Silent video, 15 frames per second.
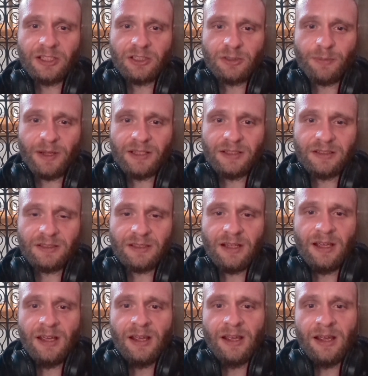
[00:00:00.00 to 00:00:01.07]
expense.
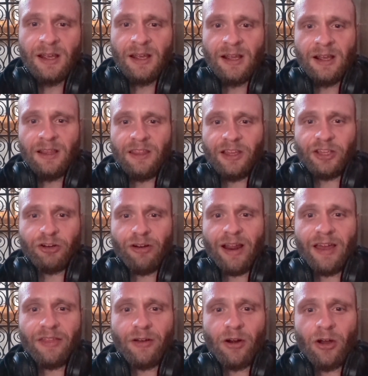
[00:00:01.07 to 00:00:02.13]
They
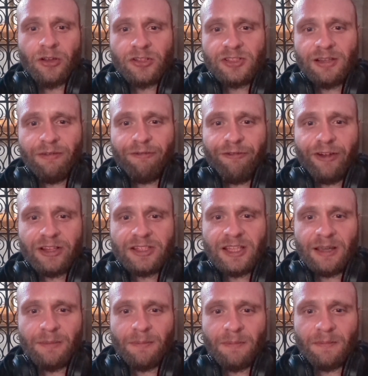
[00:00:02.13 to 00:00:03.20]
create their own
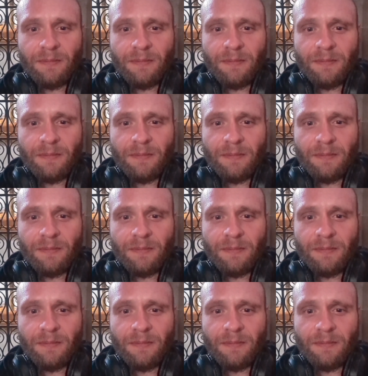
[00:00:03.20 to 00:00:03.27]
synthetic